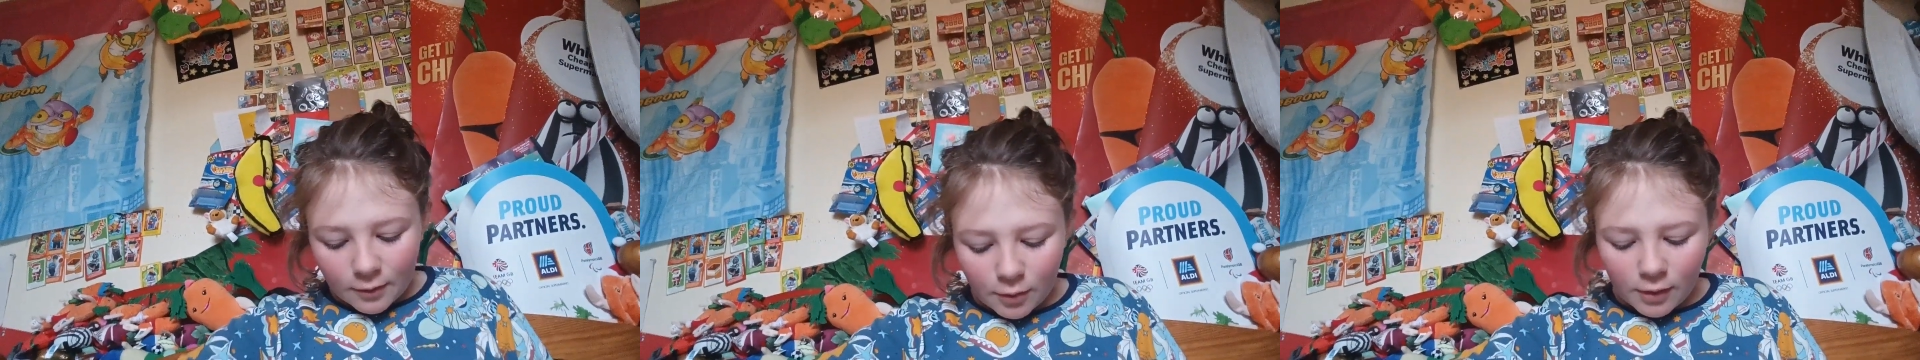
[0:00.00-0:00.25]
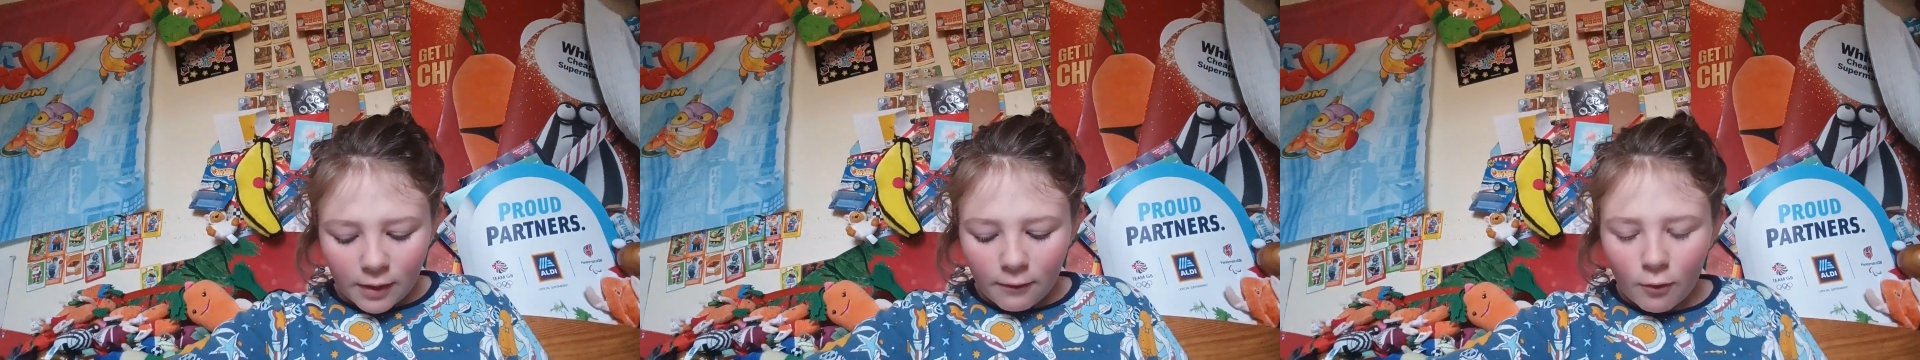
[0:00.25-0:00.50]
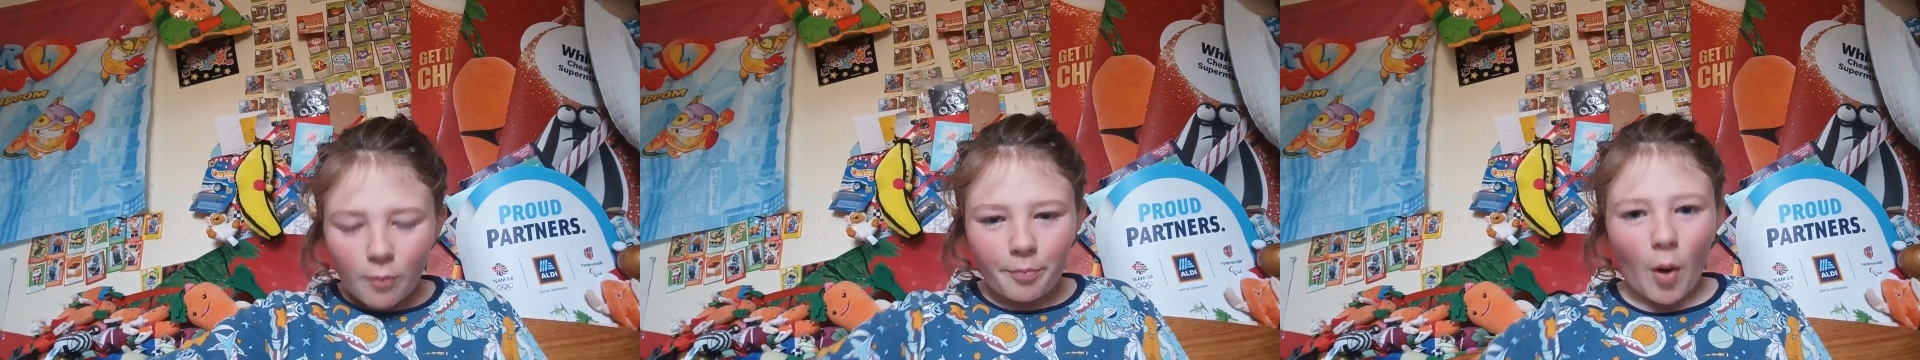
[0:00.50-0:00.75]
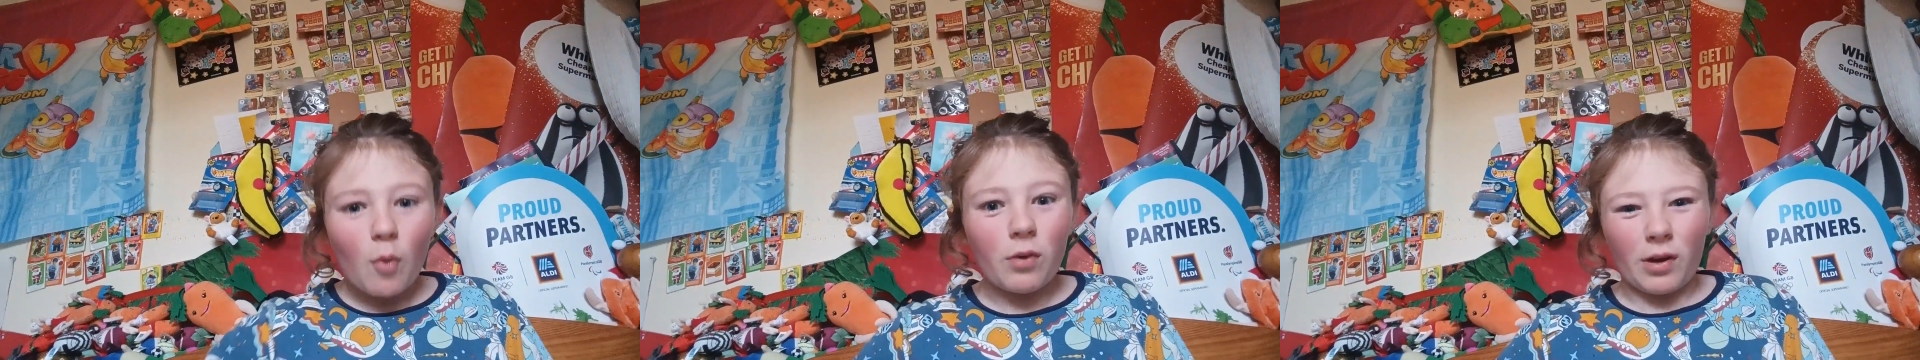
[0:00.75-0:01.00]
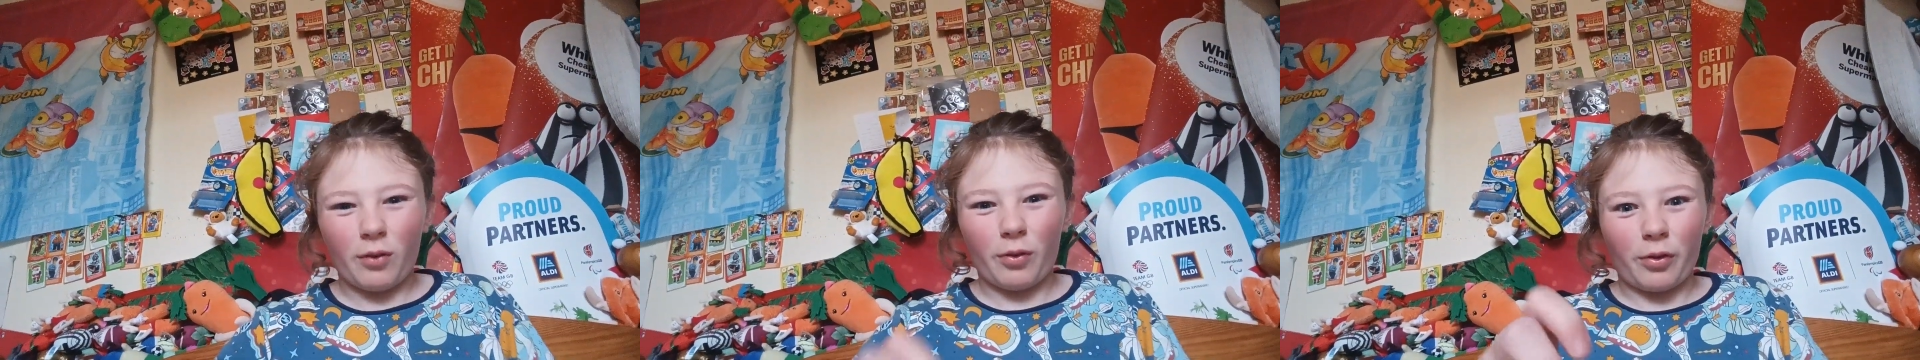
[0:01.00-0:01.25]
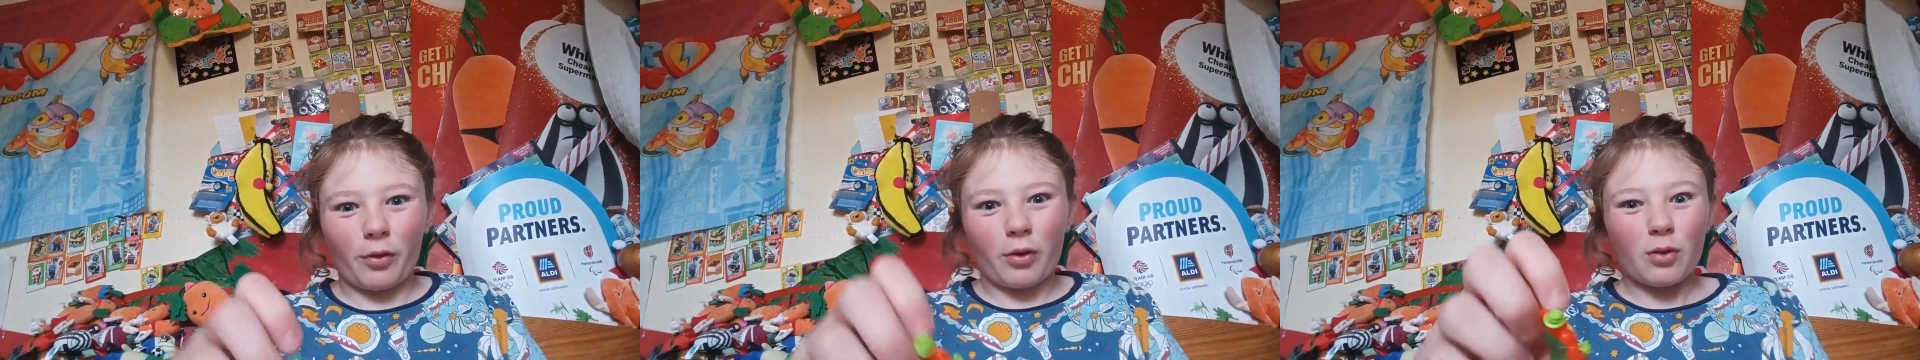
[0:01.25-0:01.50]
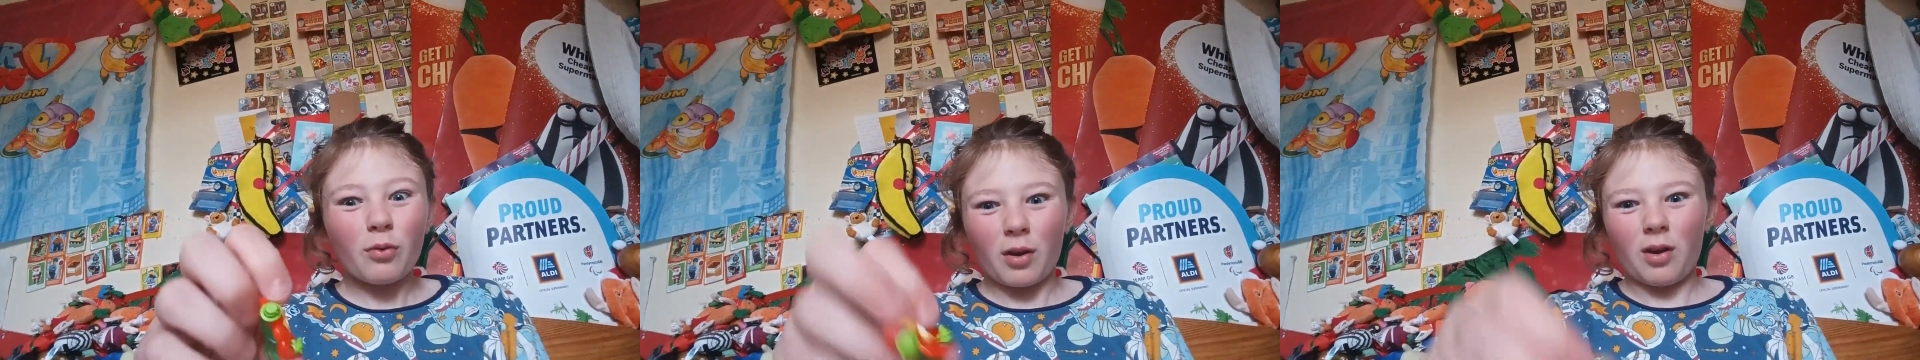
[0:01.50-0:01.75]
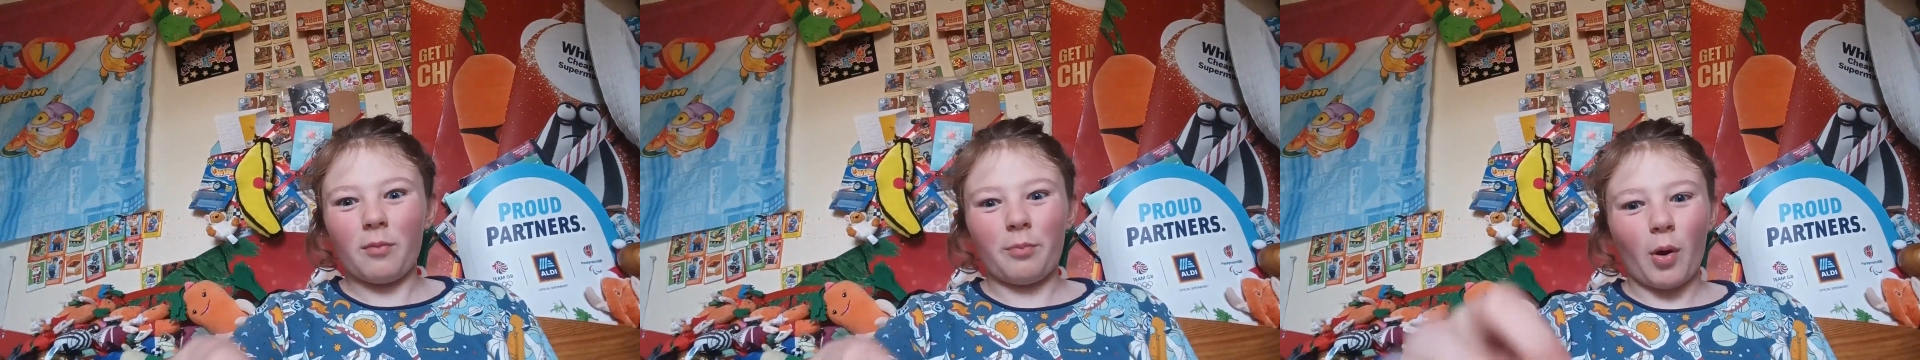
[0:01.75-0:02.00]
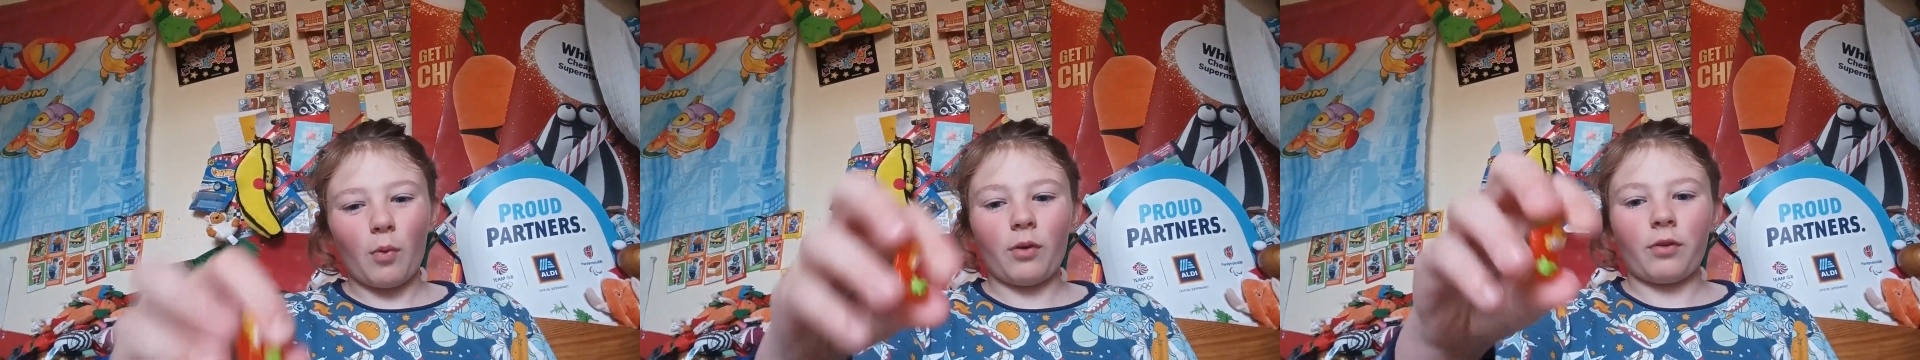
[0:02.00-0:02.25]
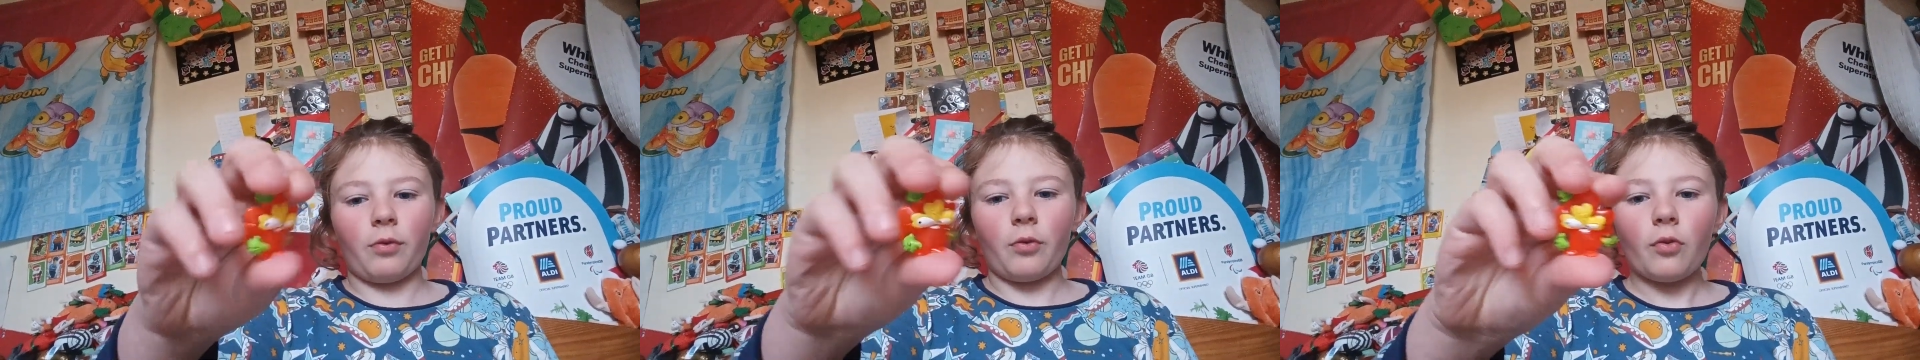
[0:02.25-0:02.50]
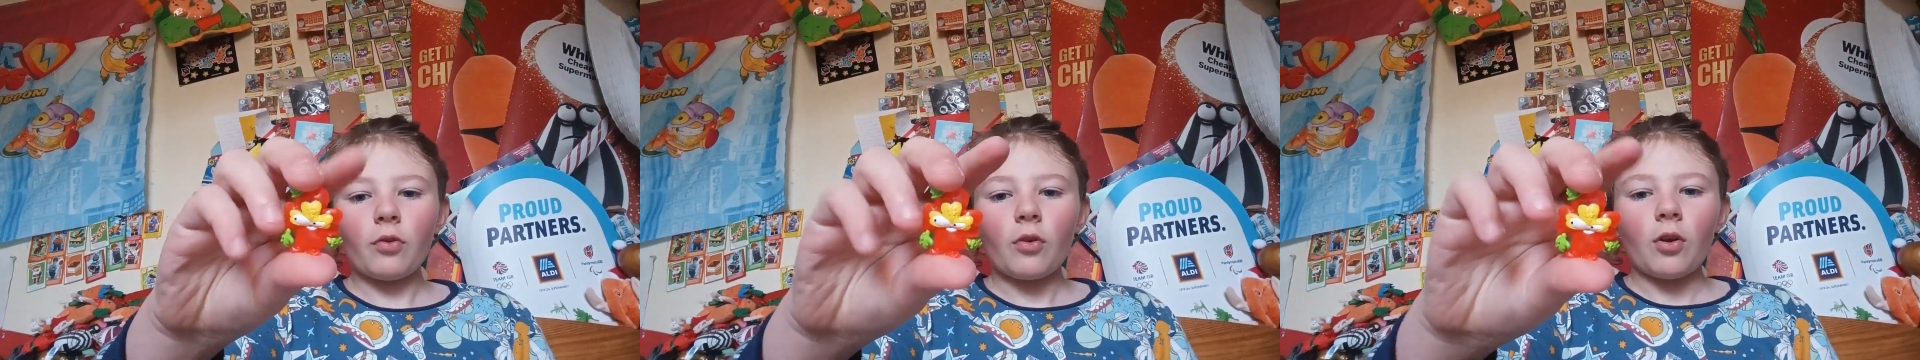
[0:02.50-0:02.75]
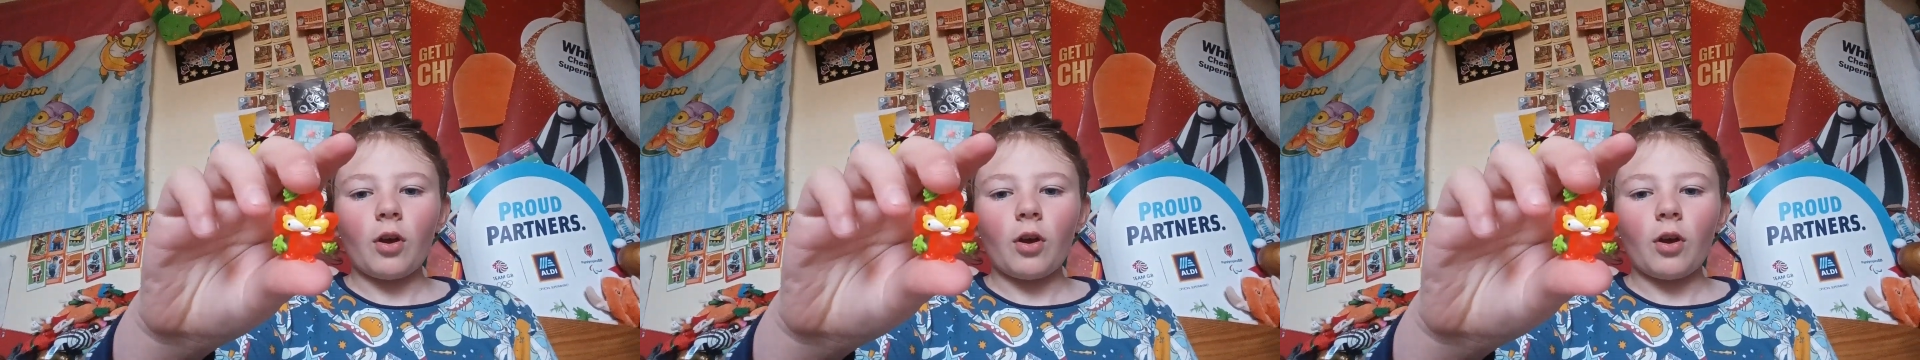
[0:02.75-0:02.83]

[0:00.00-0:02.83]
Well, you've got a Bolix on them, you're not getting a Bolix in this.